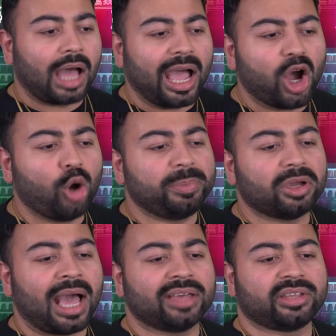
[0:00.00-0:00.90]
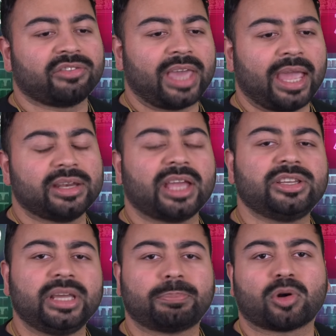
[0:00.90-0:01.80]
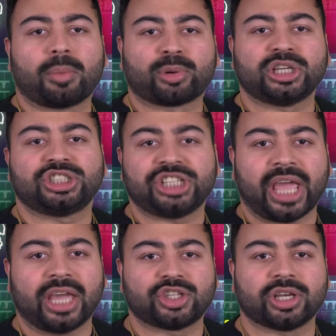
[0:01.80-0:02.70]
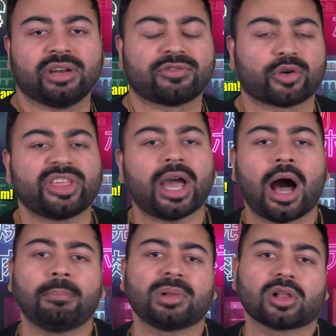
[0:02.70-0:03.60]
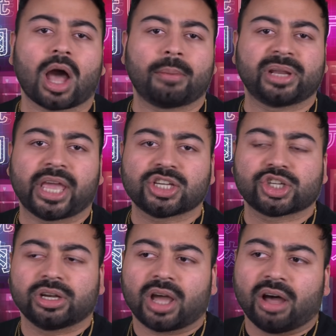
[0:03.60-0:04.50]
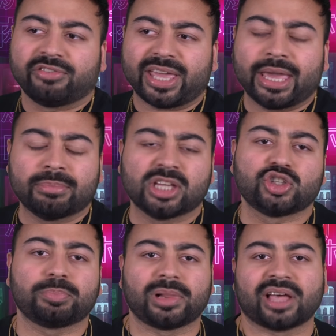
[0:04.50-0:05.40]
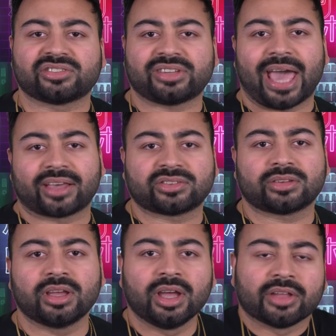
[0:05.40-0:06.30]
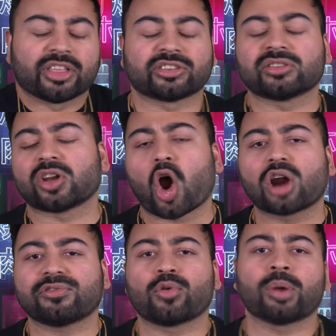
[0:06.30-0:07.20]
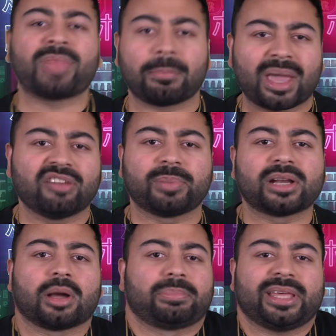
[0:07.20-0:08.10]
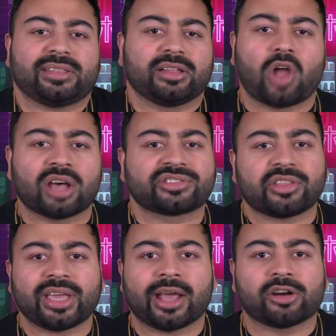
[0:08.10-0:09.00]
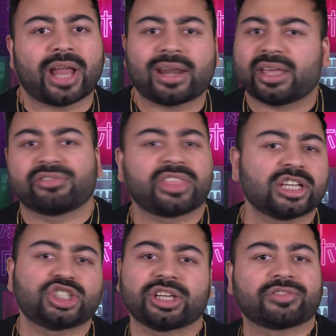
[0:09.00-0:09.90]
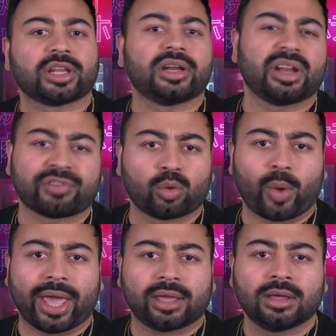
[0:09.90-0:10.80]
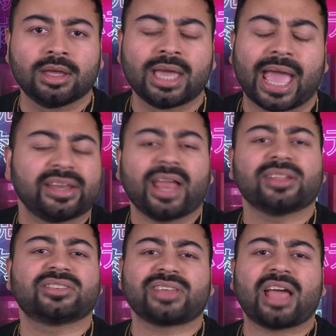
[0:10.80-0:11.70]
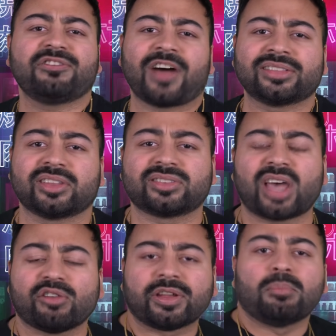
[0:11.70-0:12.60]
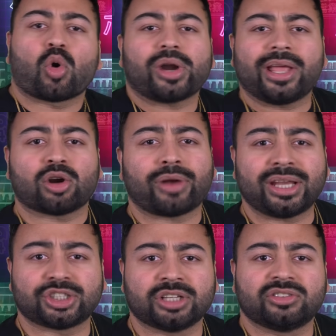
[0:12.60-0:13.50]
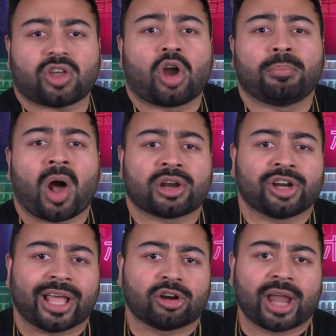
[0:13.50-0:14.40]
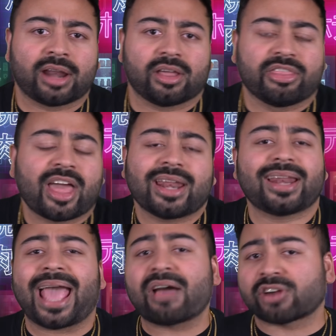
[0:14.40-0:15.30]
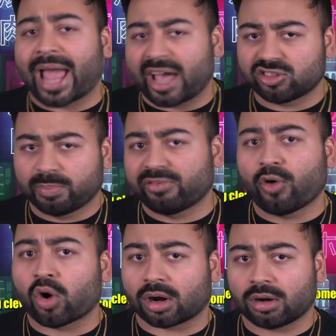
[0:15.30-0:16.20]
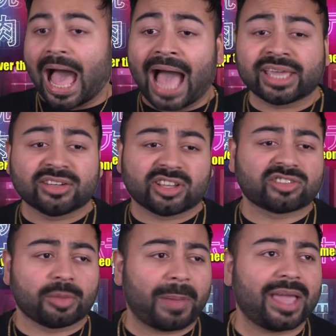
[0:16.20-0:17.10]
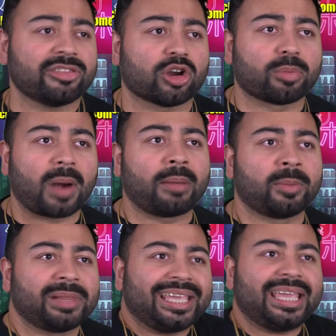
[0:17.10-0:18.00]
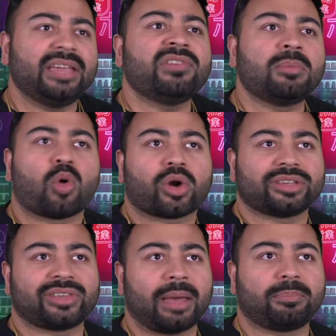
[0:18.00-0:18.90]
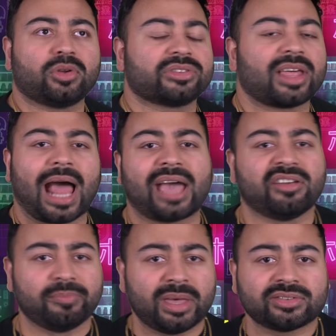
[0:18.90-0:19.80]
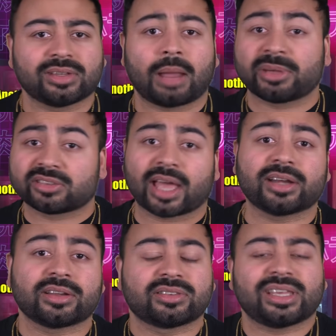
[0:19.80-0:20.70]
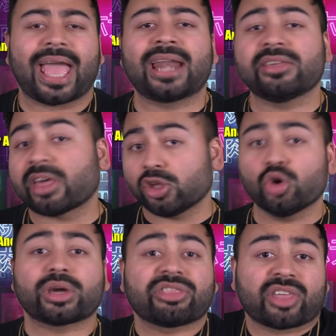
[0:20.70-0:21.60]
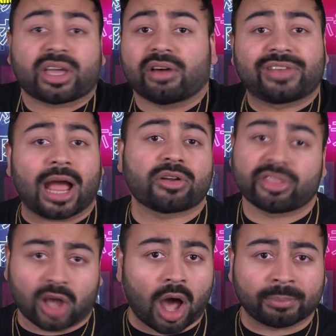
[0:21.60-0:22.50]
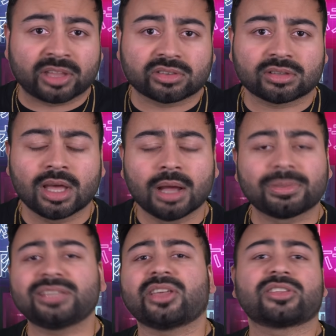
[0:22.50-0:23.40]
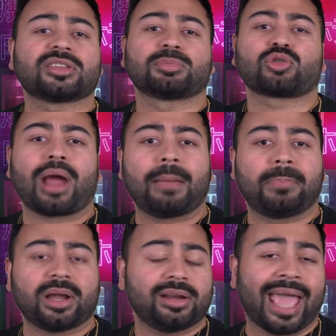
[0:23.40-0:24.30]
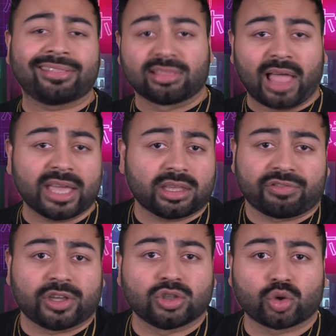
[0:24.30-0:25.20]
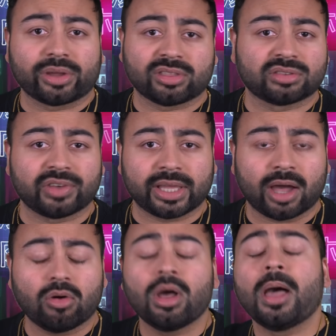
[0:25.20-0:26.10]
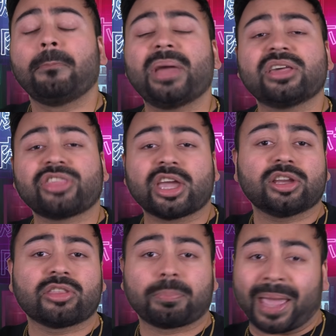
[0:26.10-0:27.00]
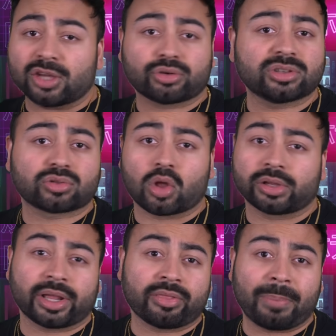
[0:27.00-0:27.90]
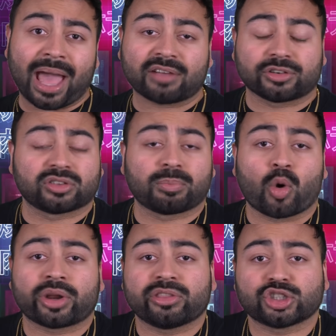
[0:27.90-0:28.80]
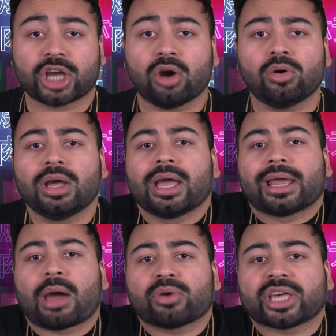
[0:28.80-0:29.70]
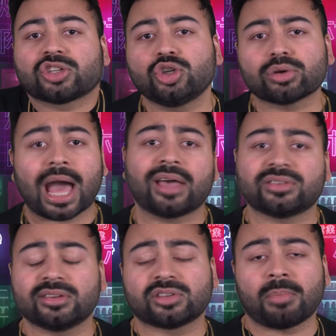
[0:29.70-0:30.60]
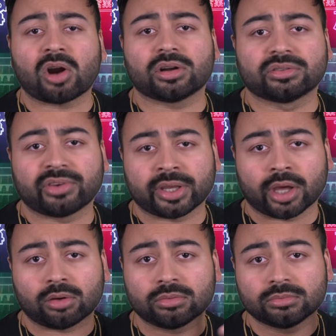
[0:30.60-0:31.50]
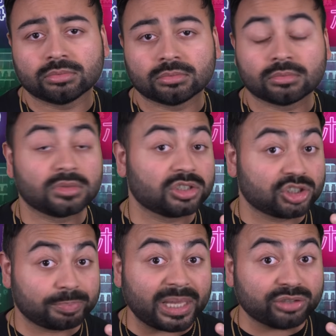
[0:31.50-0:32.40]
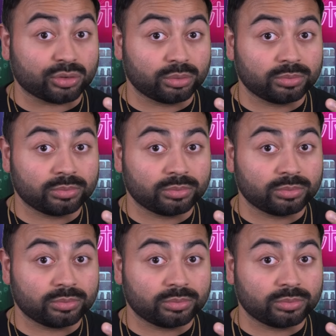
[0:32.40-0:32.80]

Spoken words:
I hope you guys have gained a deeper appreciation for the humble combination of image plus text. This is an art form that may have been completely lost to the internet if things shifted a different way, and yet instead finds itself in more iterations on modern internet than it ever has before. I anticipate there are probably even more examples that I have missed, and I'm excited to see any that you can think of down in the comments. Please hit the subscribe button and like if you enjoyed this video. Big thank you to the patrons scrolling in the back for supporting the show, and I will catch you guys in tomorrow's video. Peace!